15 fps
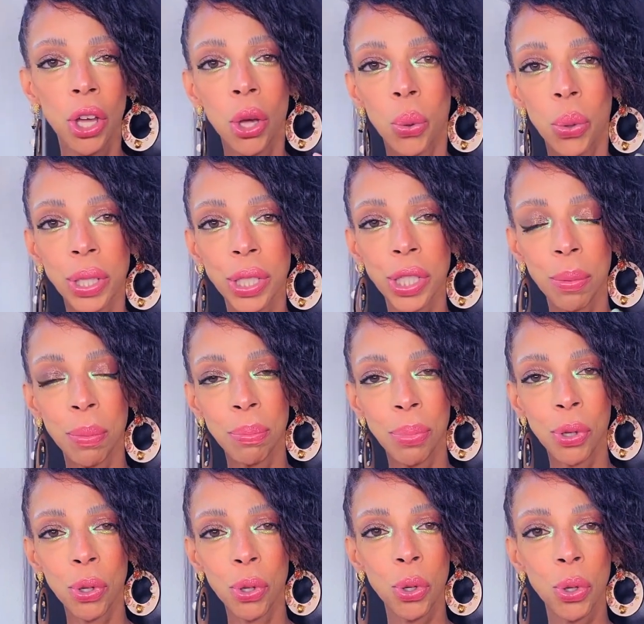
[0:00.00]
with some
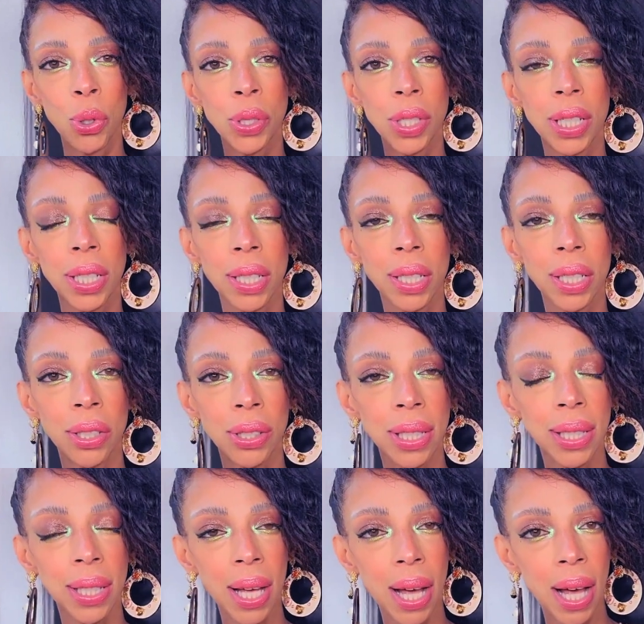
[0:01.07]
boots and a little
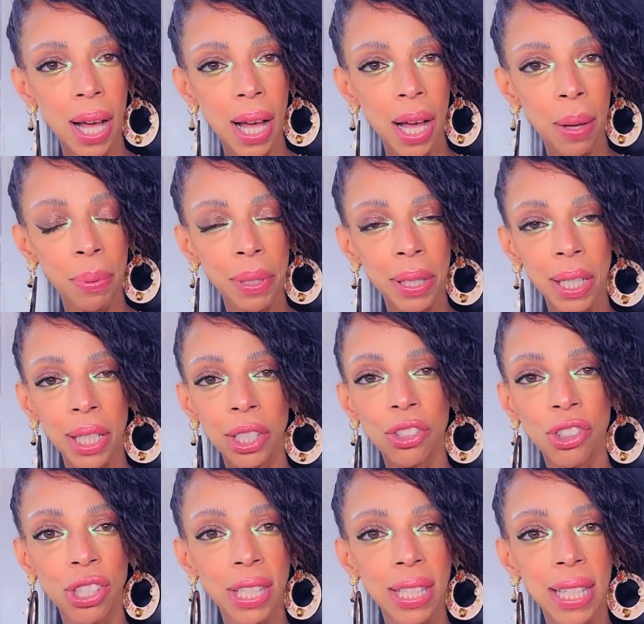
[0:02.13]
top, and like
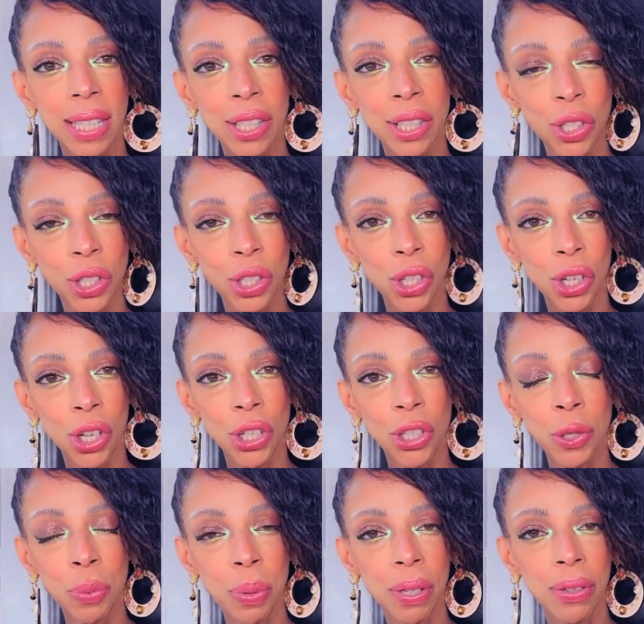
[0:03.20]
just let the
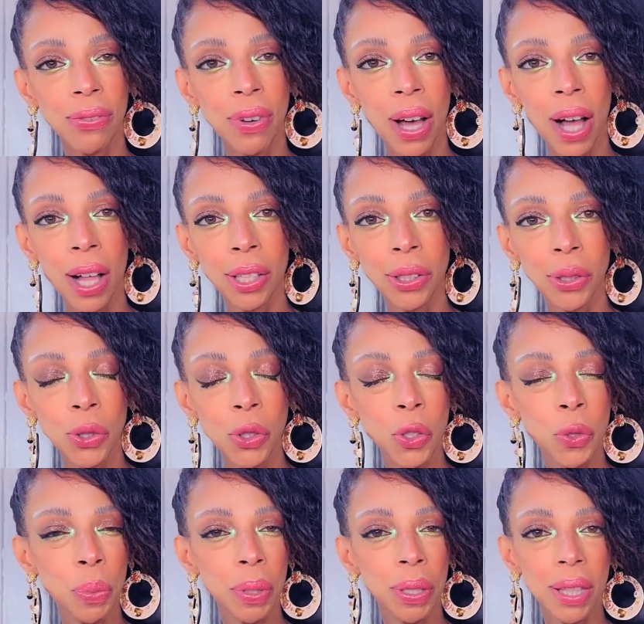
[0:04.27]
skirt speak
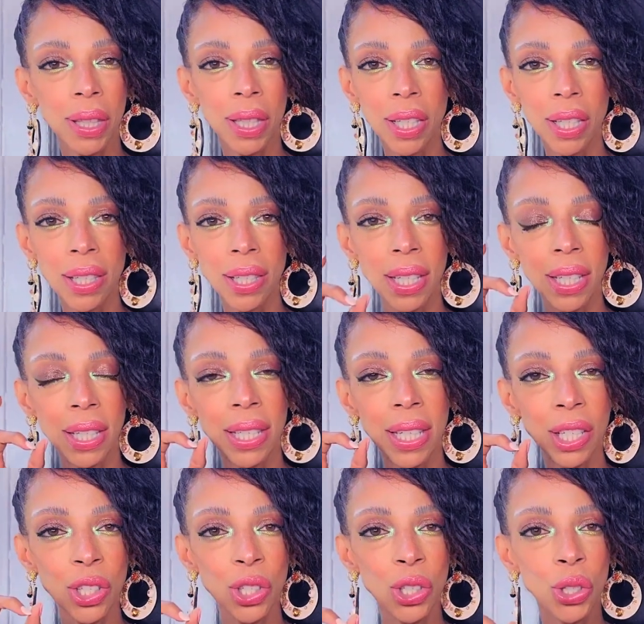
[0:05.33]
volumes. But this is
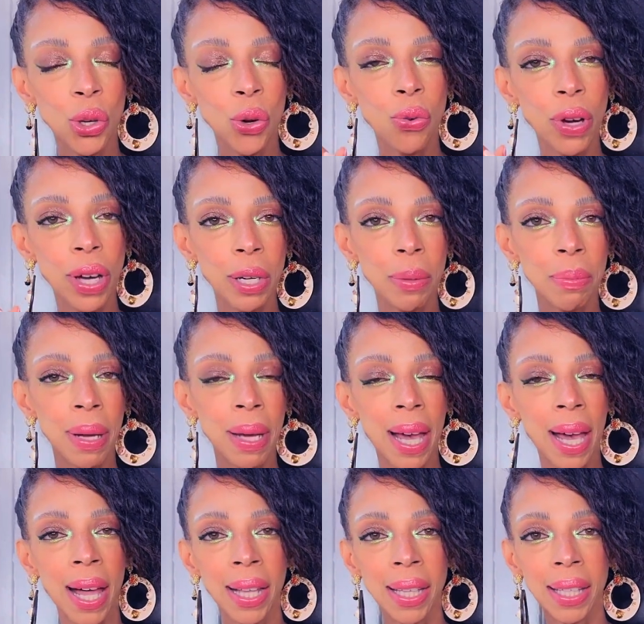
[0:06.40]
like so right up my
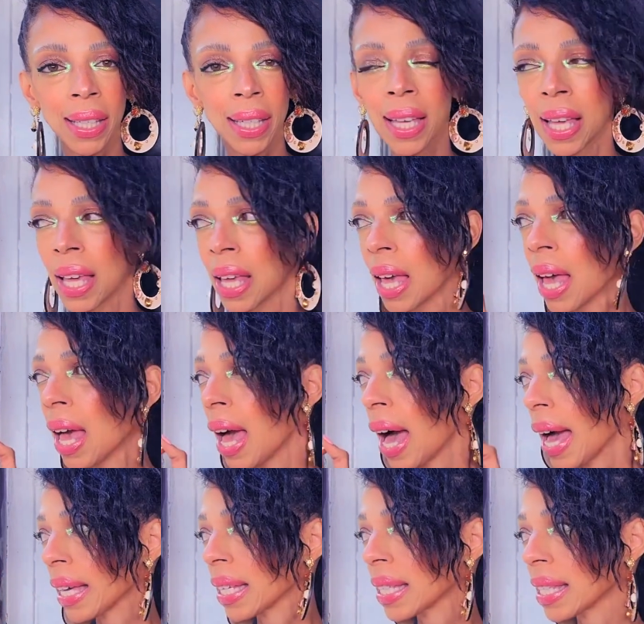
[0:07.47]
alley.
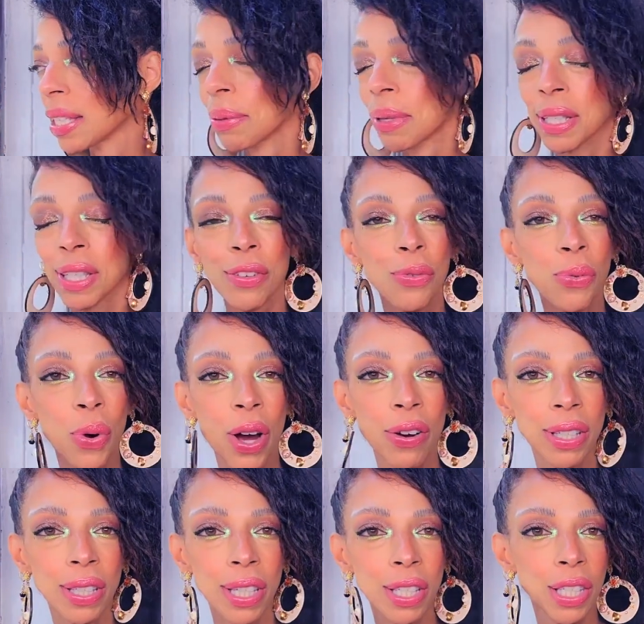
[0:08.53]
I can see myself
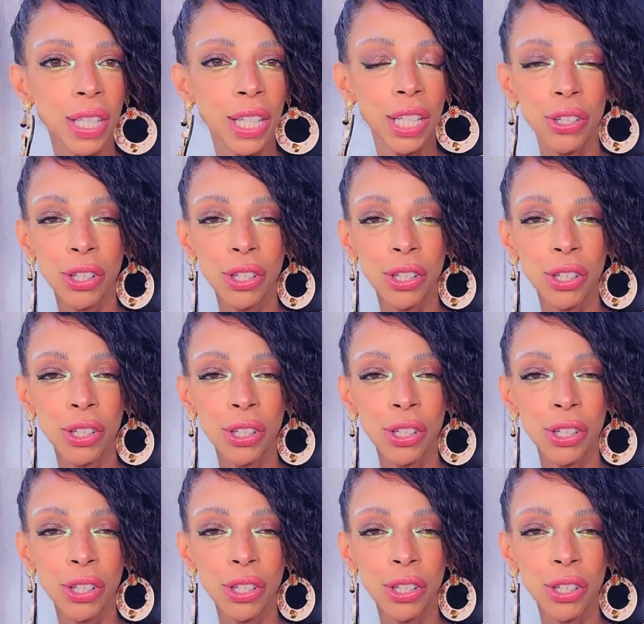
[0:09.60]
wearing this here